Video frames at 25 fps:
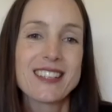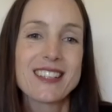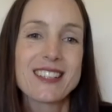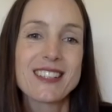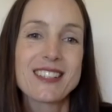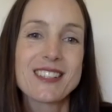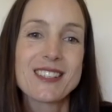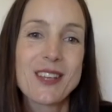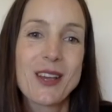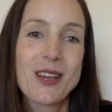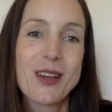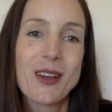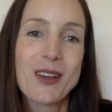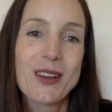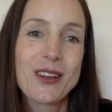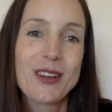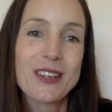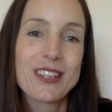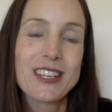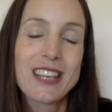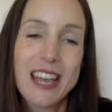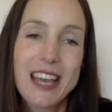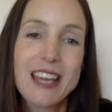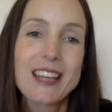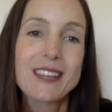So
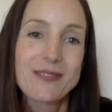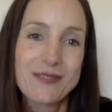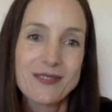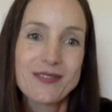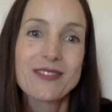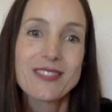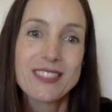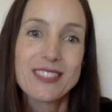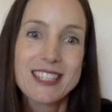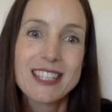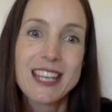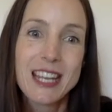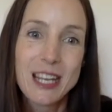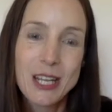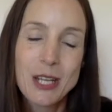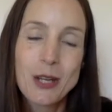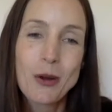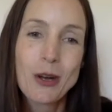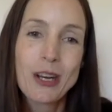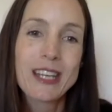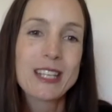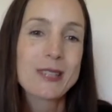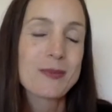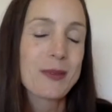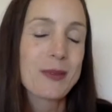yeah, setting your
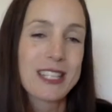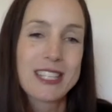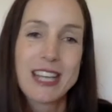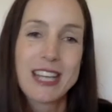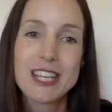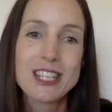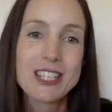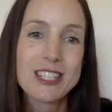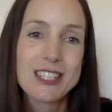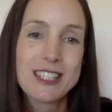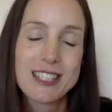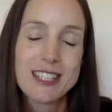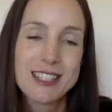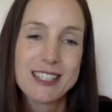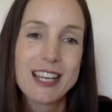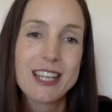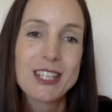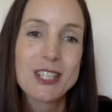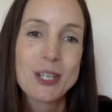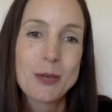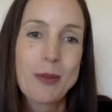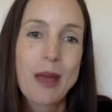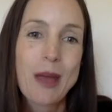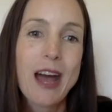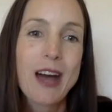own expectations is such
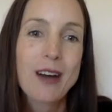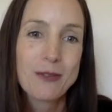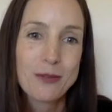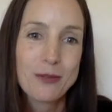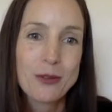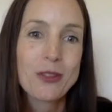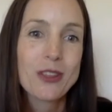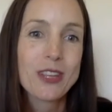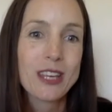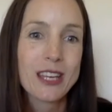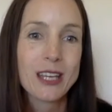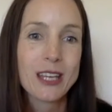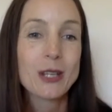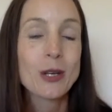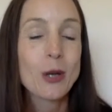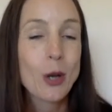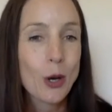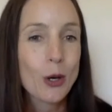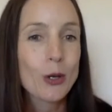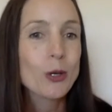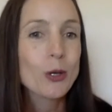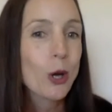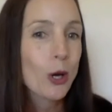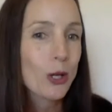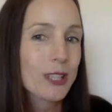a powerful thing, and
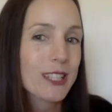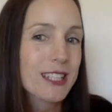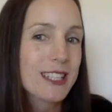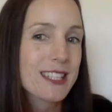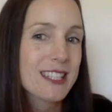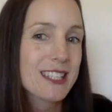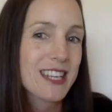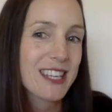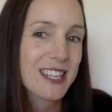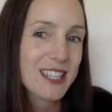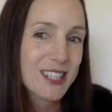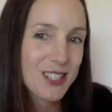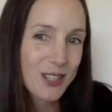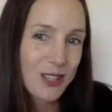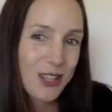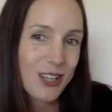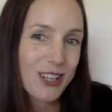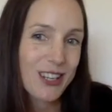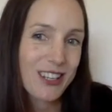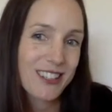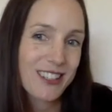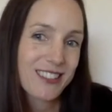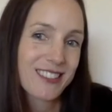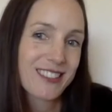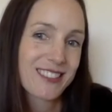not listening to
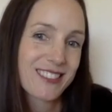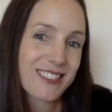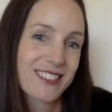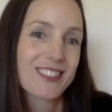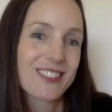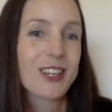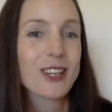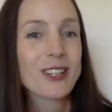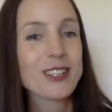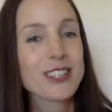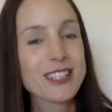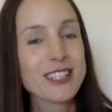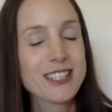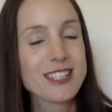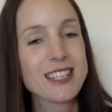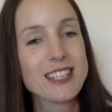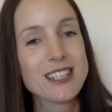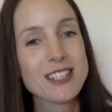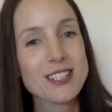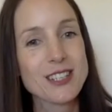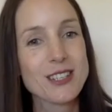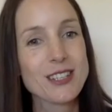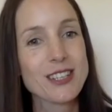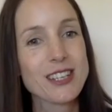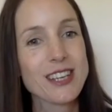the
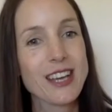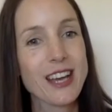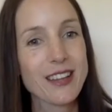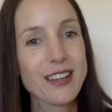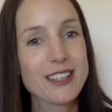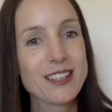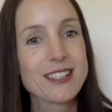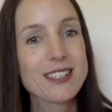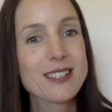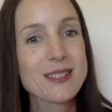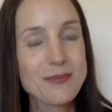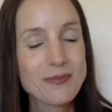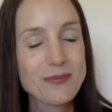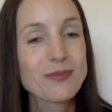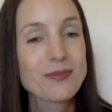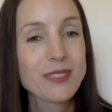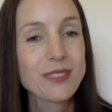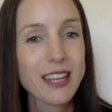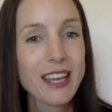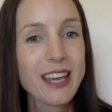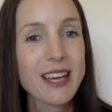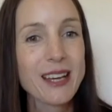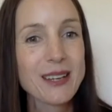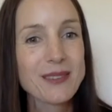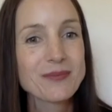others.
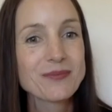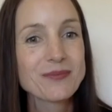Yeah.